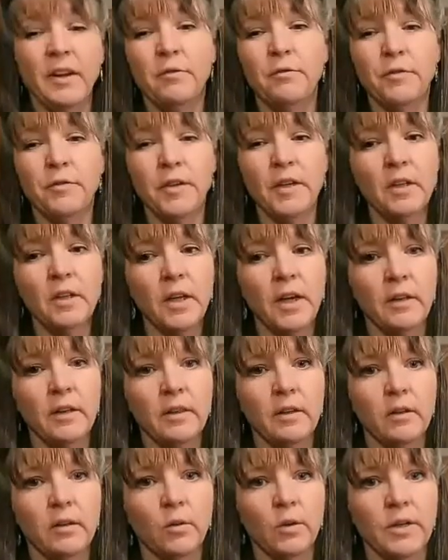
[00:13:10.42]
They feel
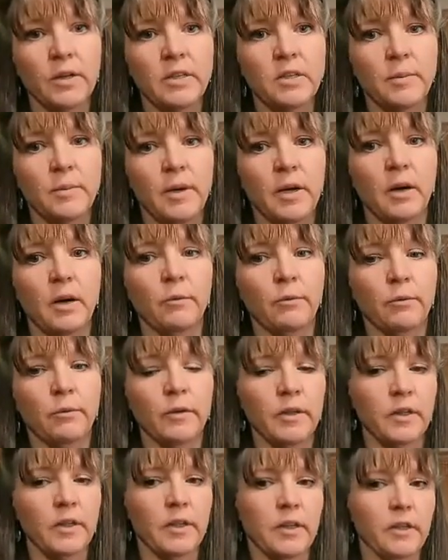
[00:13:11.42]
like they're going to be a
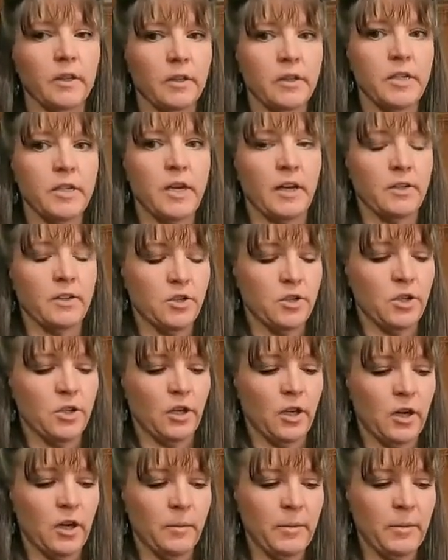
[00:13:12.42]
really good texture.